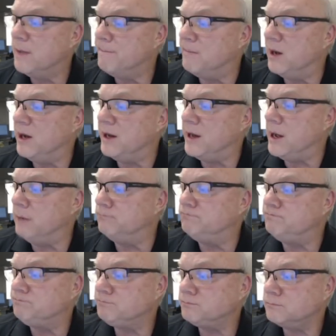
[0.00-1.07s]
But
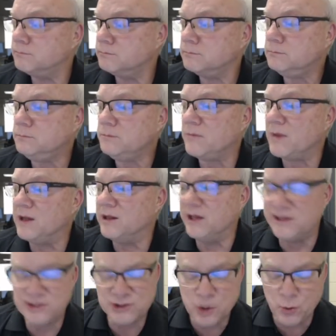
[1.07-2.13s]

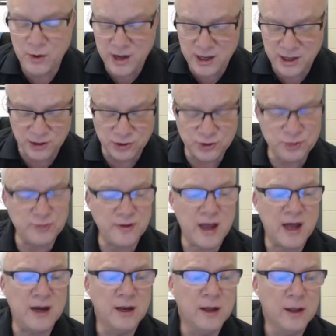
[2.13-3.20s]
let's go ahead and do
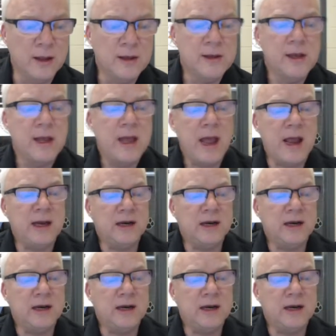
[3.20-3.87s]
that. And